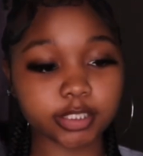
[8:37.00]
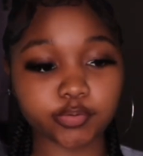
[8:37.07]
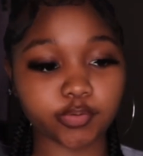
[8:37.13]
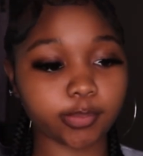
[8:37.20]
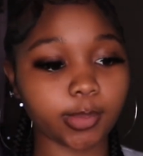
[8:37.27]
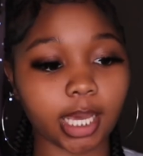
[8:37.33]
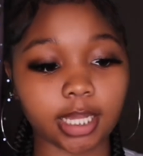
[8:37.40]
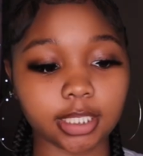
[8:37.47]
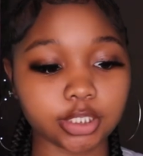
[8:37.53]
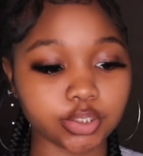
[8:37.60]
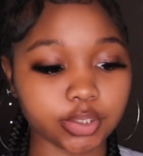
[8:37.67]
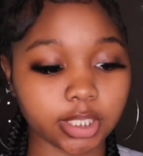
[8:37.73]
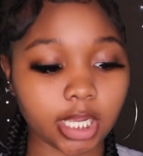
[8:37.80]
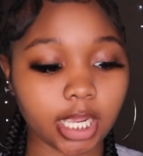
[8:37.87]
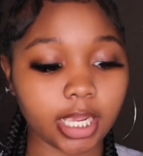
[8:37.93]
this from Dollar
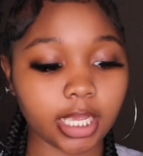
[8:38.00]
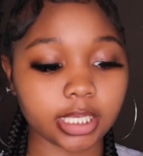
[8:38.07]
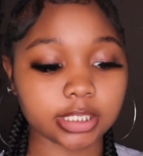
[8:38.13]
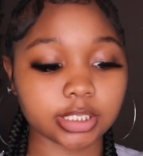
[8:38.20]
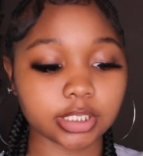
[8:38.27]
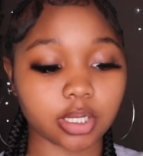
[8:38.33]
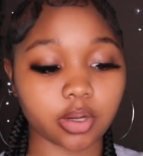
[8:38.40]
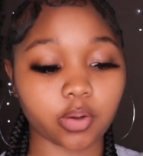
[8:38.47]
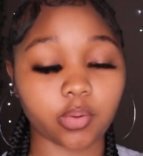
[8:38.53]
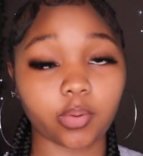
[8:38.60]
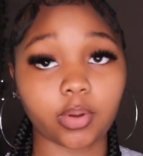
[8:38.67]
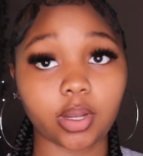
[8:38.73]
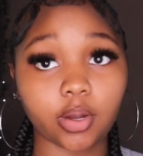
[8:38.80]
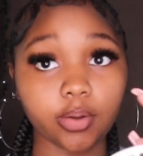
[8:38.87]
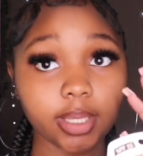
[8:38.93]
Tree, so
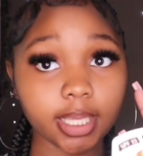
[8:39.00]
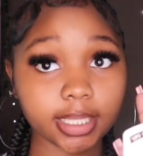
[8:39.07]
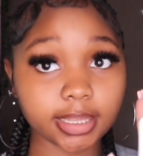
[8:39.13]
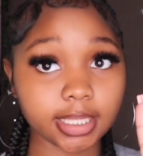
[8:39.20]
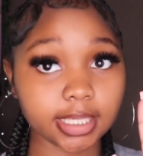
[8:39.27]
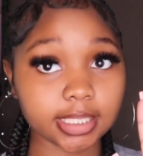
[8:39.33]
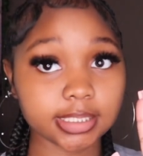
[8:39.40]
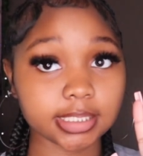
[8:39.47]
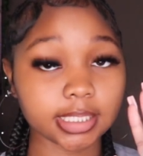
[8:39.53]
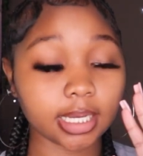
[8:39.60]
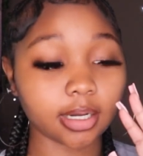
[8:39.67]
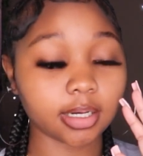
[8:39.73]
go get this.